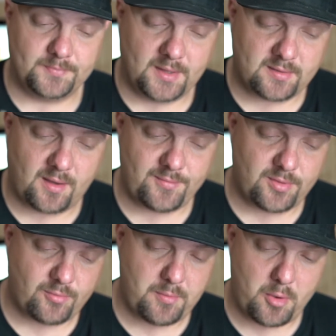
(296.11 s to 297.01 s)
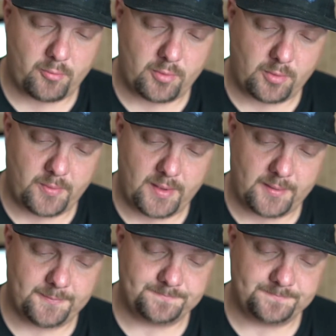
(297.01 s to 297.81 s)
Let's cover the remote real quick.